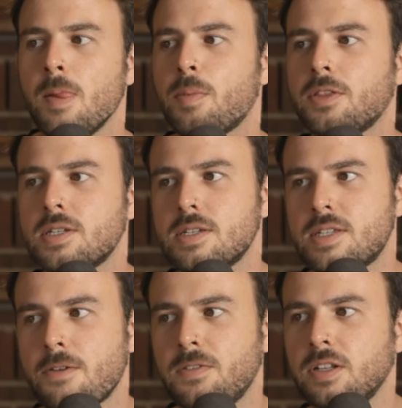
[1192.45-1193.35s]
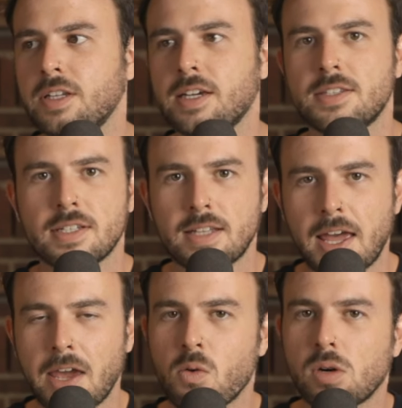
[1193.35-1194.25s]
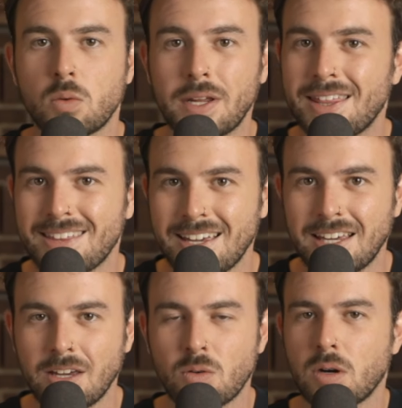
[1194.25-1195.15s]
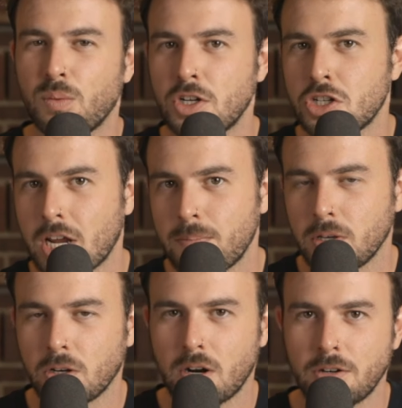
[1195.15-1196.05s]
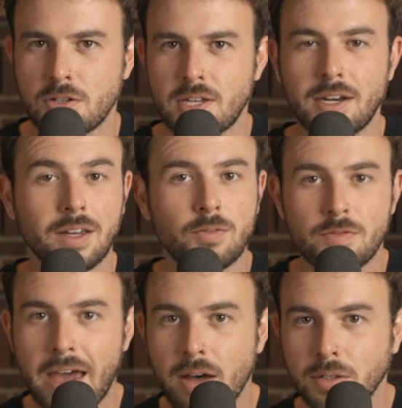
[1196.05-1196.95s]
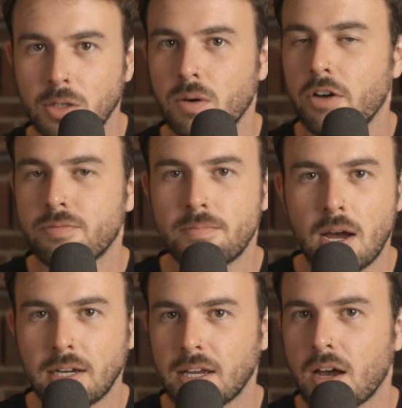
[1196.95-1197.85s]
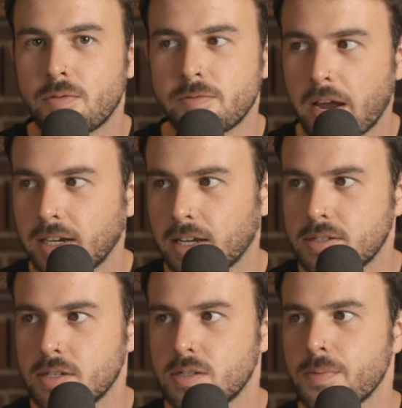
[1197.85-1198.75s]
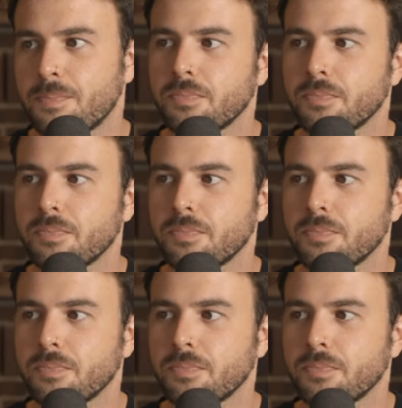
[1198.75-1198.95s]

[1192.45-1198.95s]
But this is definitely a delay or a rethinking or a reshaping your understanding of value, of money, of finances.